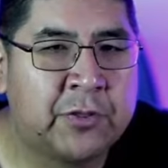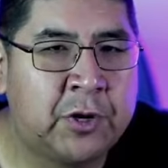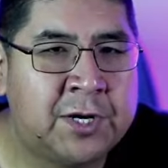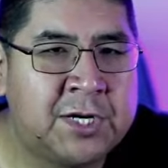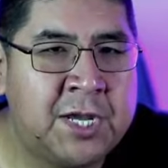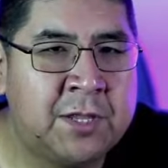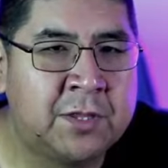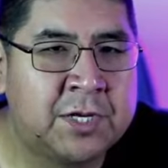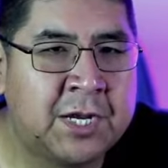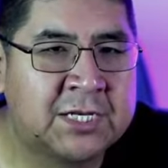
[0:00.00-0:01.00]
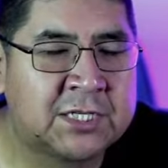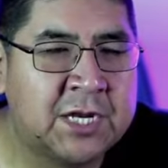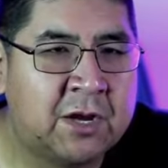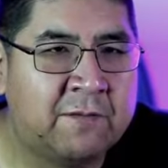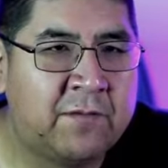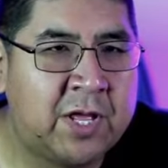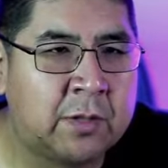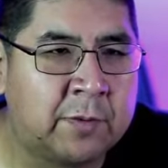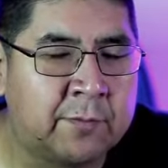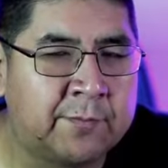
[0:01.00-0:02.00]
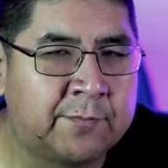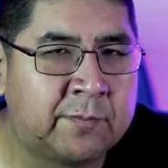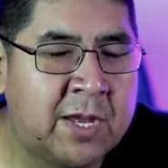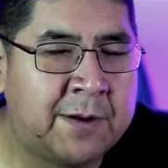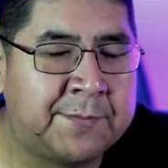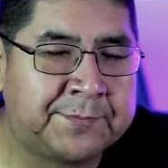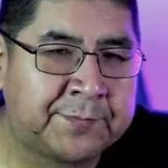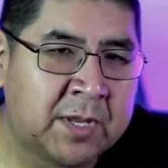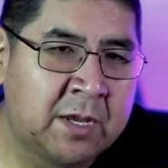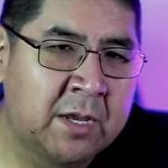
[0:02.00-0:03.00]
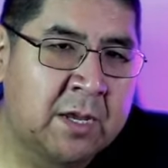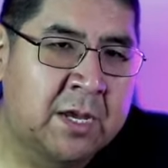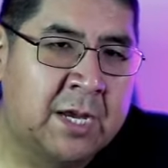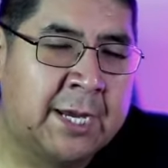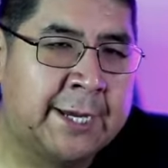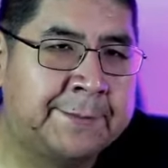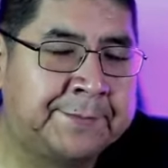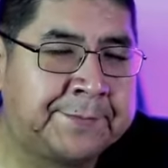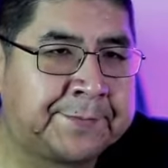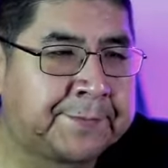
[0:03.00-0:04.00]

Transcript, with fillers: thirteenth. Tickets now available. Now, um,